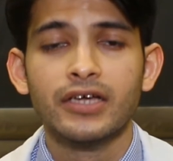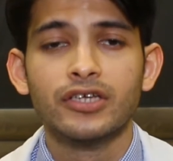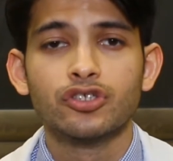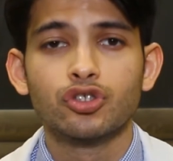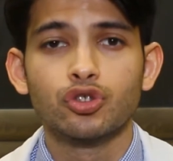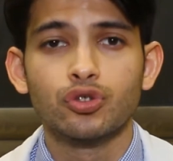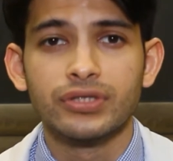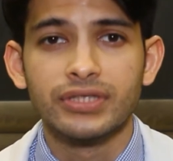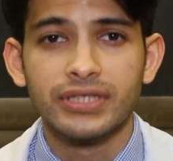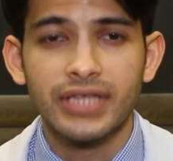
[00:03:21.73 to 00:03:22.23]

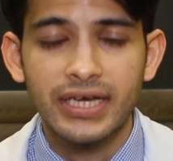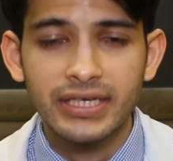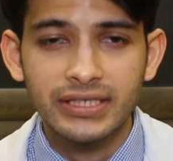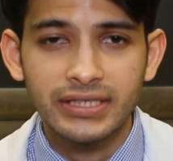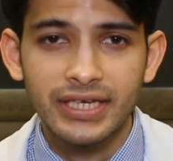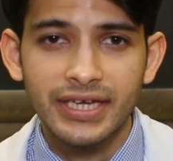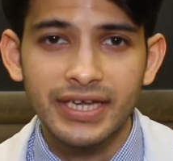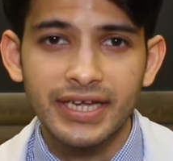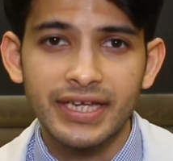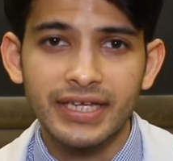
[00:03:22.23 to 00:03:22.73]
So thus,
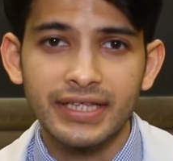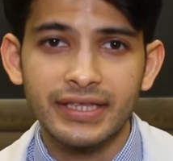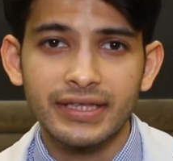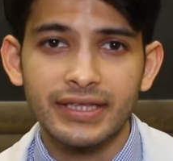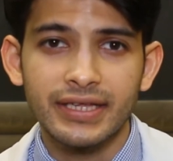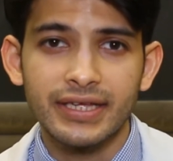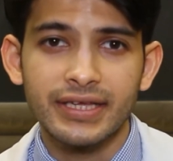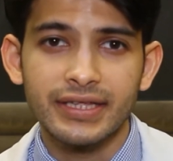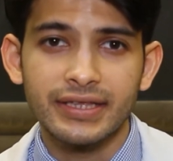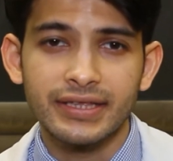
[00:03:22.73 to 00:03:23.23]

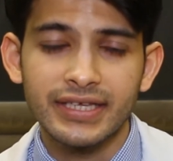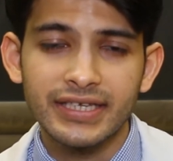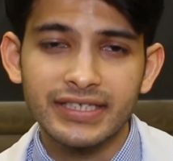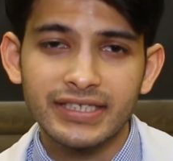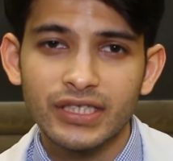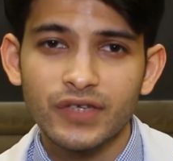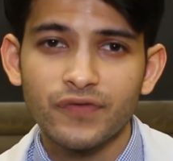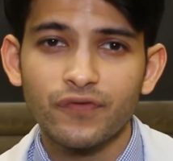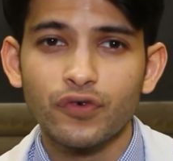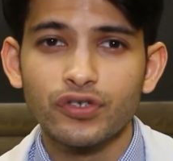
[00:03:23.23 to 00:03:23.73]
these
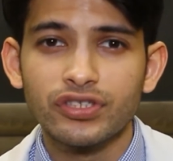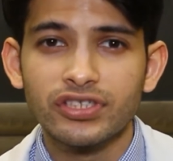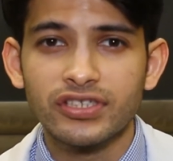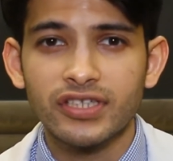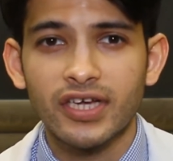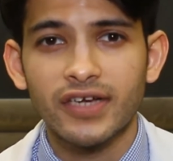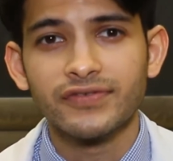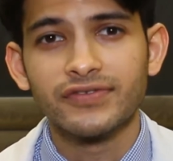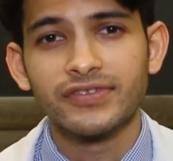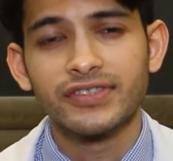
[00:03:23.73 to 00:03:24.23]
are the
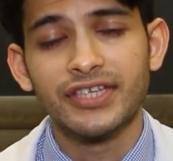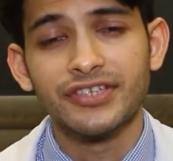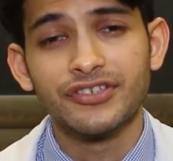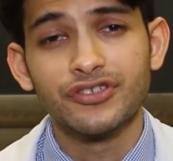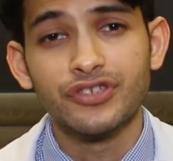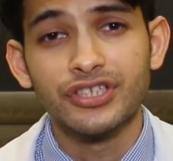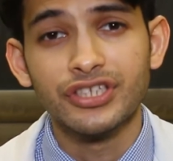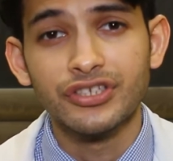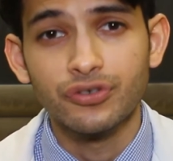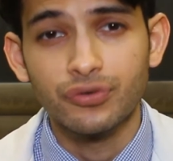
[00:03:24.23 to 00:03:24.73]
foodstuffs that
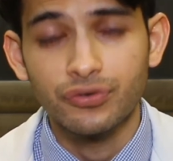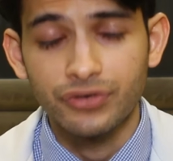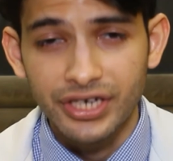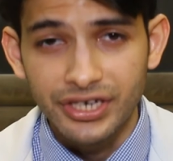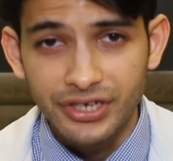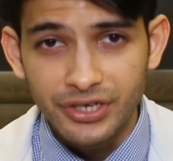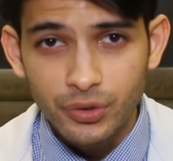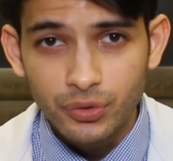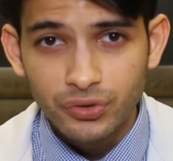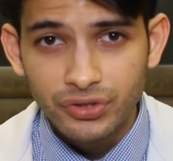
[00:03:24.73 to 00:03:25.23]
you need to
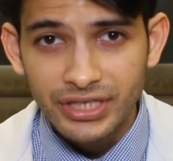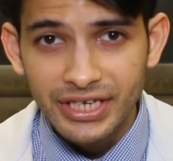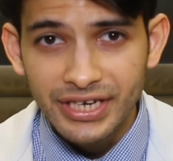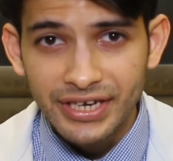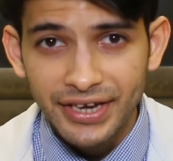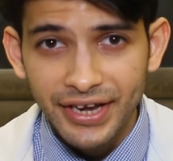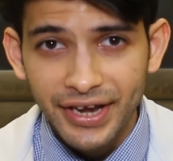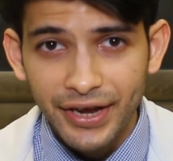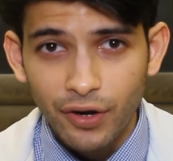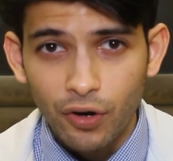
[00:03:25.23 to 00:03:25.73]
reduce the
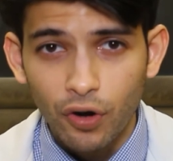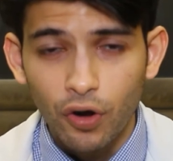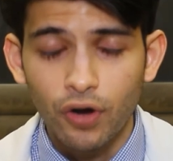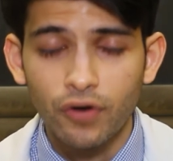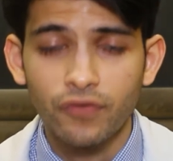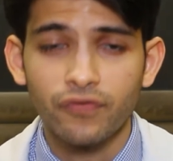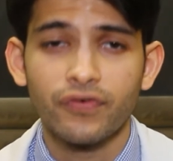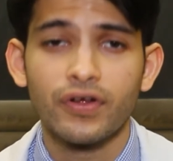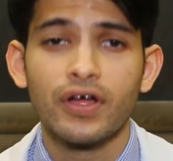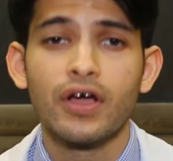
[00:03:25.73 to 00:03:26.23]
intake
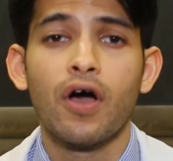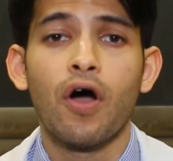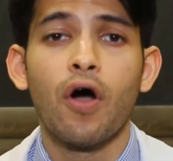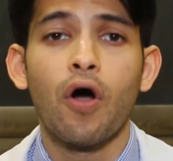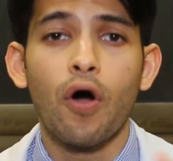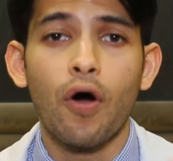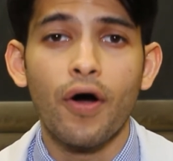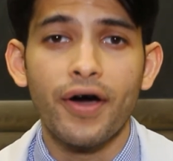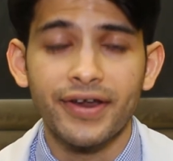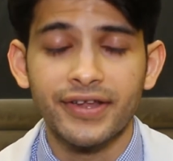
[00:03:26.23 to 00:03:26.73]
of,
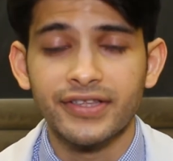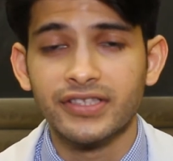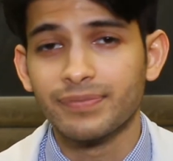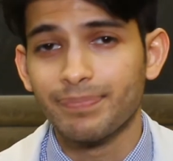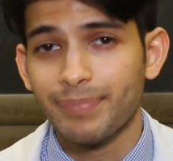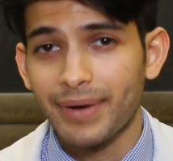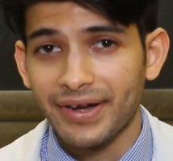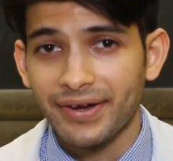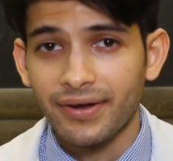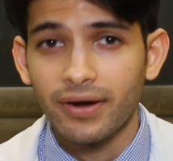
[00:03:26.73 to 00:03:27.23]
or it's
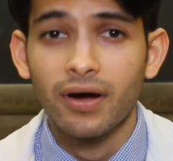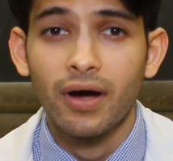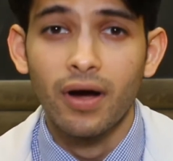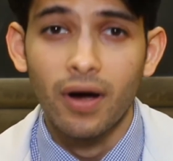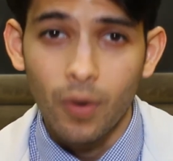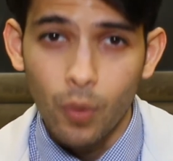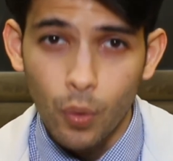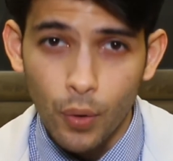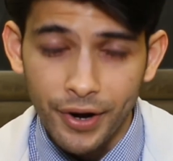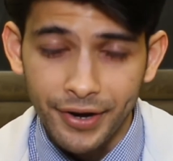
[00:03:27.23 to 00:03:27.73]
better
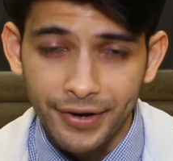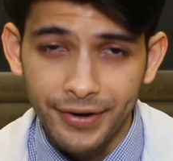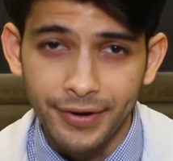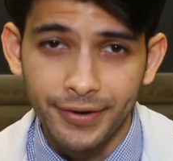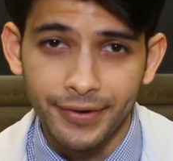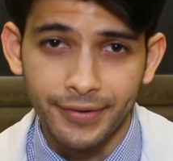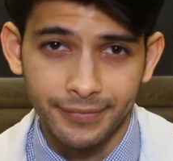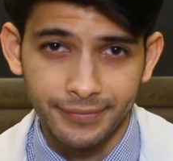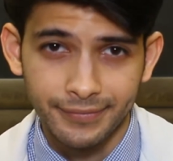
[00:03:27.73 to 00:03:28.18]
avoided.